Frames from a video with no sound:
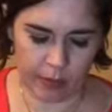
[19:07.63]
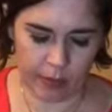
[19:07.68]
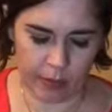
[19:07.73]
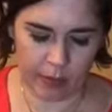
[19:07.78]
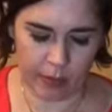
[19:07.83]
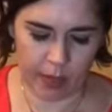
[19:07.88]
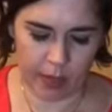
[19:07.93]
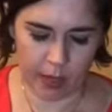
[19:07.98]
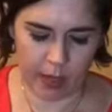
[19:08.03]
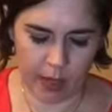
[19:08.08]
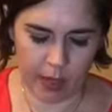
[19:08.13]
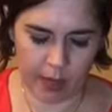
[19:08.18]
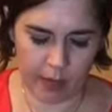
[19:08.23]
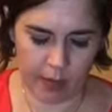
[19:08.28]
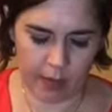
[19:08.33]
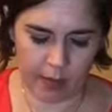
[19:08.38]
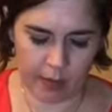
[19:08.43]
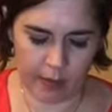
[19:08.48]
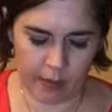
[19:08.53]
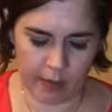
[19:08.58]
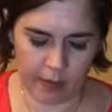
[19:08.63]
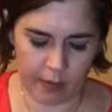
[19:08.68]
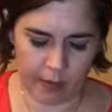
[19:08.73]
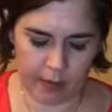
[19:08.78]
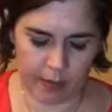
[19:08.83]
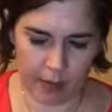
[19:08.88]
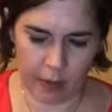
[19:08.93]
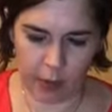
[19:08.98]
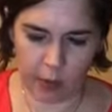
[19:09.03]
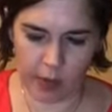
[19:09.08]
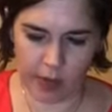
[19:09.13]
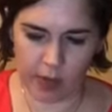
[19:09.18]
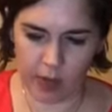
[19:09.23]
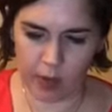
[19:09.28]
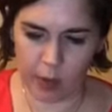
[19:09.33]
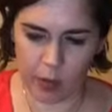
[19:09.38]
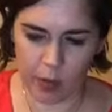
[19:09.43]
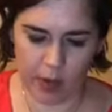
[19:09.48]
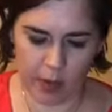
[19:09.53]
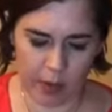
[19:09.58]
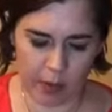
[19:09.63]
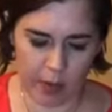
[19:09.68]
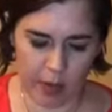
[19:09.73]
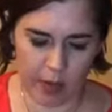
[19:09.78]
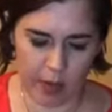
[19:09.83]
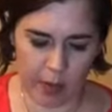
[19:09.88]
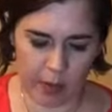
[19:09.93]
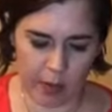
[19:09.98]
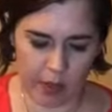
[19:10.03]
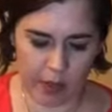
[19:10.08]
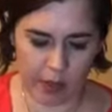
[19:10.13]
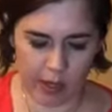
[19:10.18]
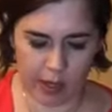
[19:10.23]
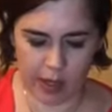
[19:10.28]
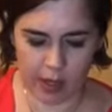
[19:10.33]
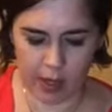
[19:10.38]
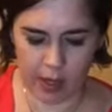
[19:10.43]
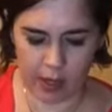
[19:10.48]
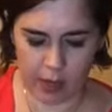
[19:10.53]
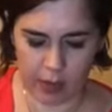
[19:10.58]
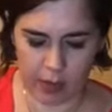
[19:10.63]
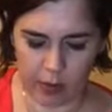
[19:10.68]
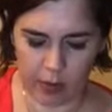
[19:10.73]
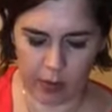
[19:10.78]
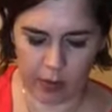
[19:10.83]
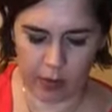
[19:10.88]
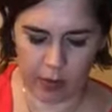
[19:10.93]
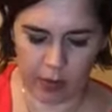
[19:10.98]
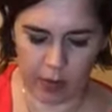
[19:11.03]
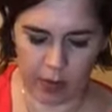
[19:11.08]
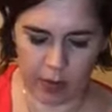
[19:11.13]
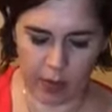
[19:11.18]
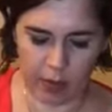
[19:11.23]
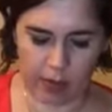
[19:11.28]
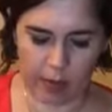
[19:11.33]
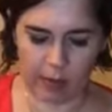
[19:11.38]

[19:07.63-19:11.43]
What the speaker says: Okay. That wasn't quite a minute, but let's see how we're doing.